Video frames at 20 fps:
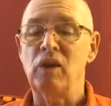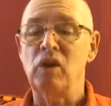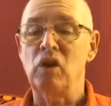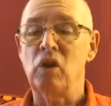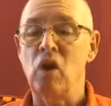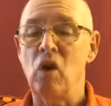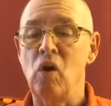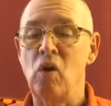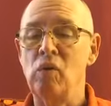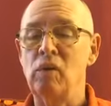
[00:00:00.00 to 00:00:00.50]

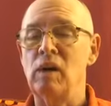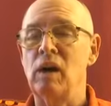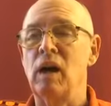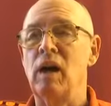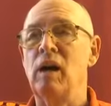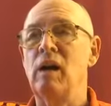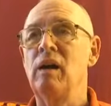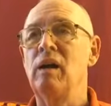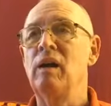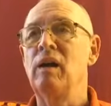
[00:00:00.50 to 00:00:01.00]

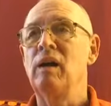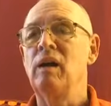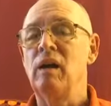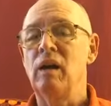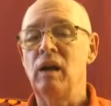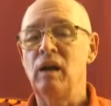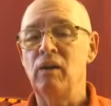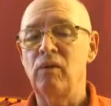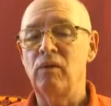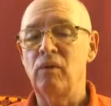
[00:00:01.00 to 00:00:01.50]
yoga,
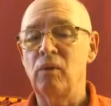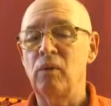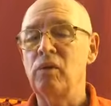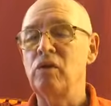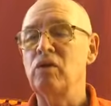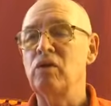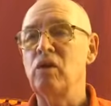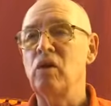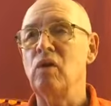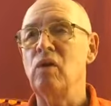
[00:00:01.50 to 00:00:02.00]
if we're
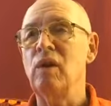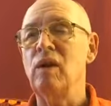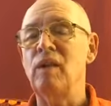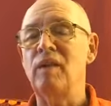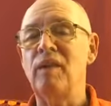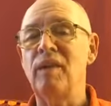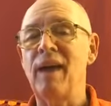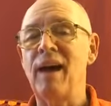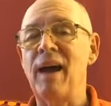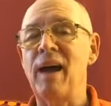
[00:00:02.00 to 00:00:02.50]
doing
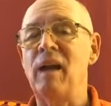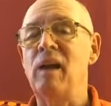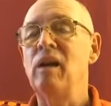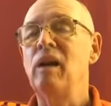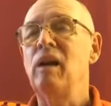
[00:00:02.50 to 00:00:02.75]
that,